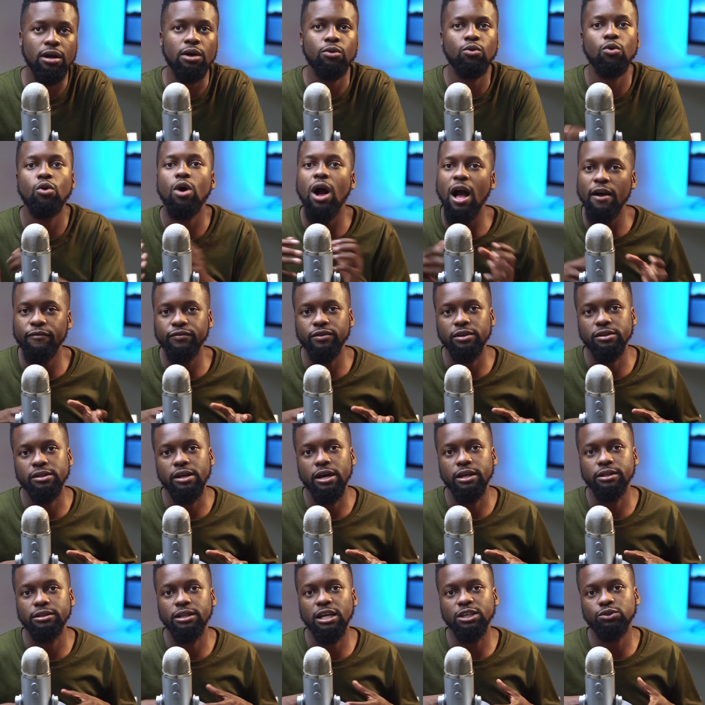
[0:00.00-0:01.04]
or after
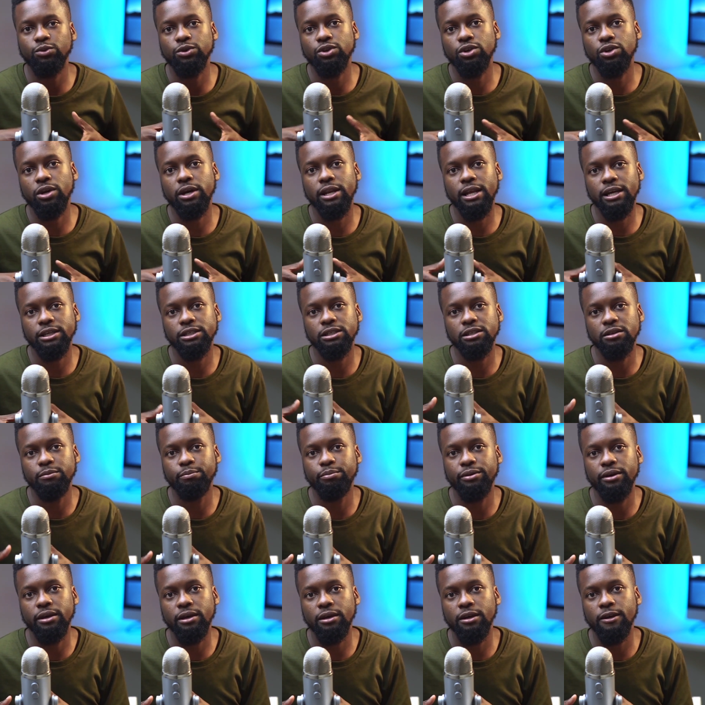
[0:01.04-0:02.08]
that, that's when you can actually
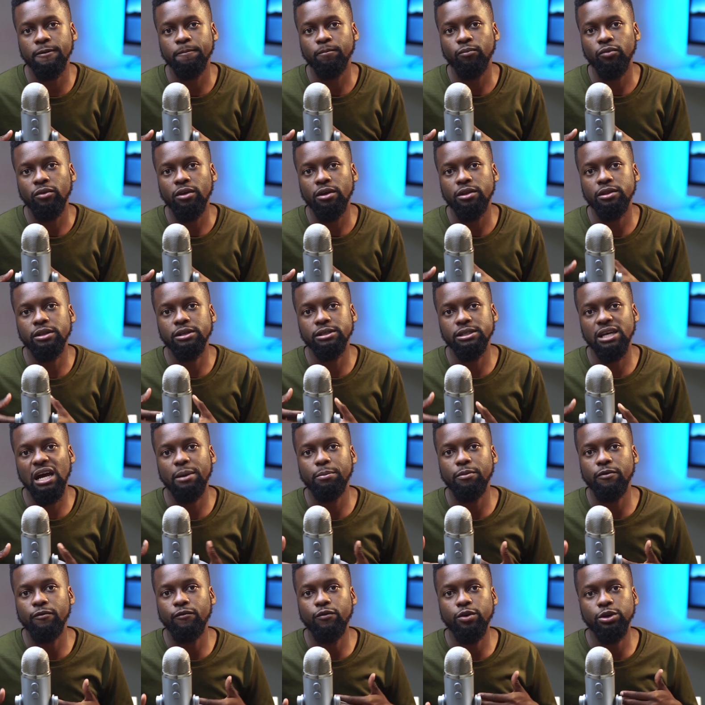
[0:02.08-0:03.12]
pick the
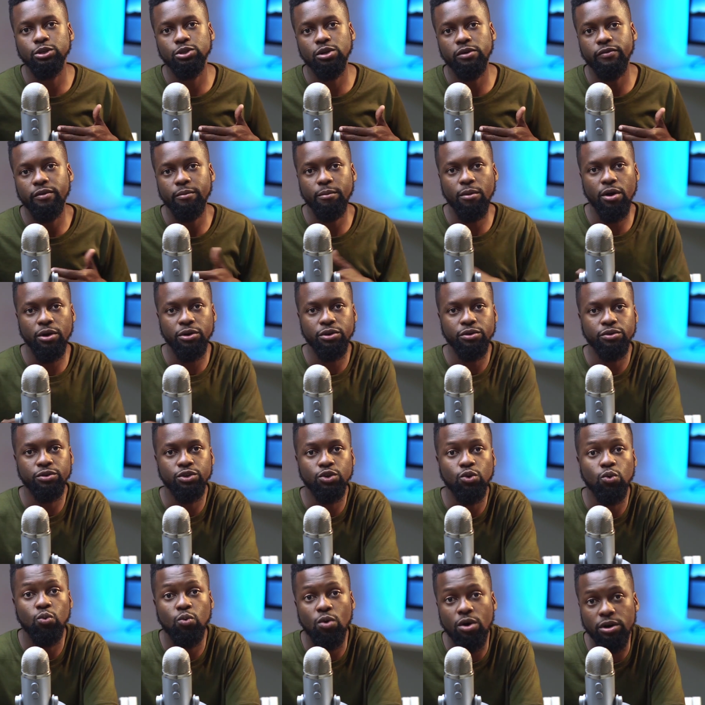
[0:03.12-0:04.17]
type of voiceover model
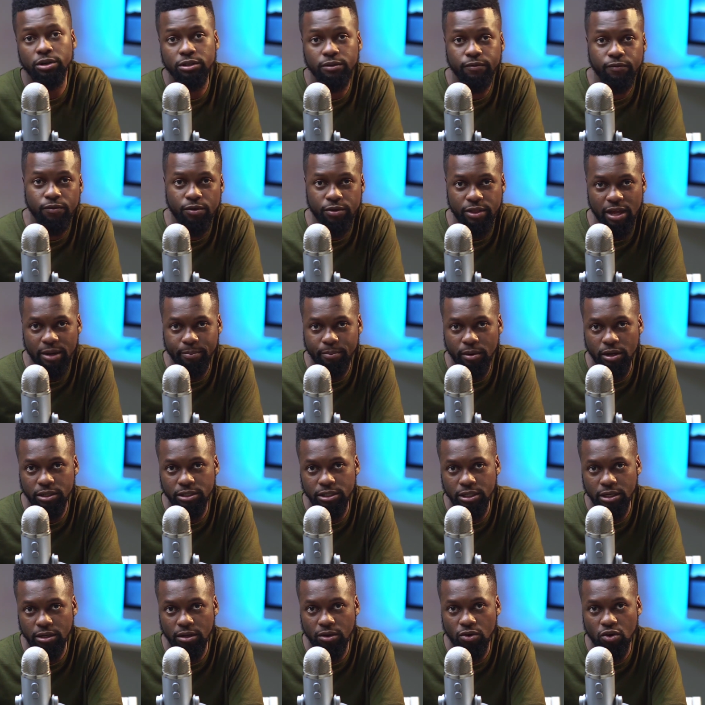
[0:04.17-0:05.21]
you want for that
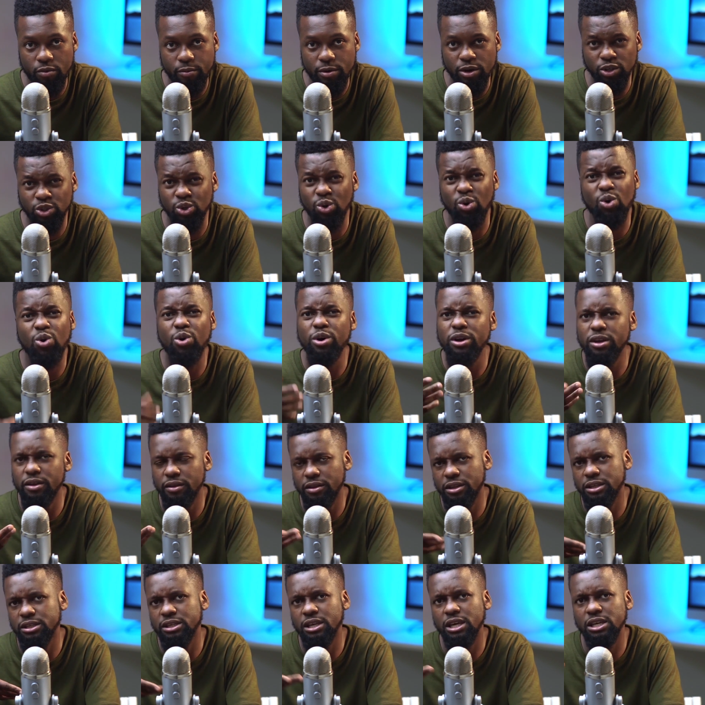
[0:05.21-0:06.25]
particular commercial, or
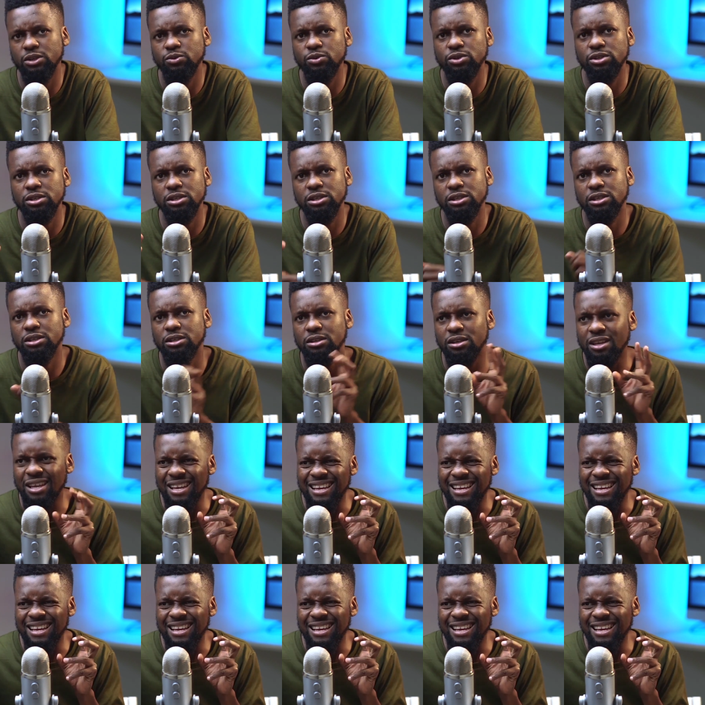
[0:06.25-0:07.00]
in this case, which is